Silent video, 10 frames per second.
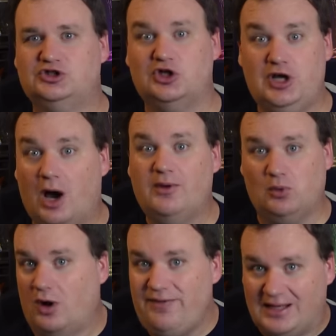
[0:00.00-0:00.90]
to
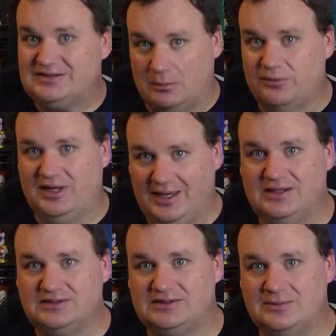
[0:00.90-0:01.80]
knowing what that something
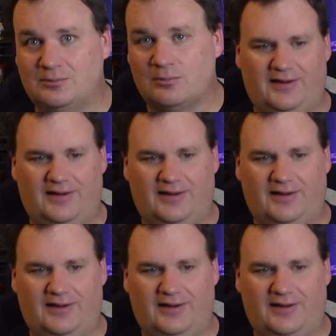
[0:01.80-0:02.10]
is.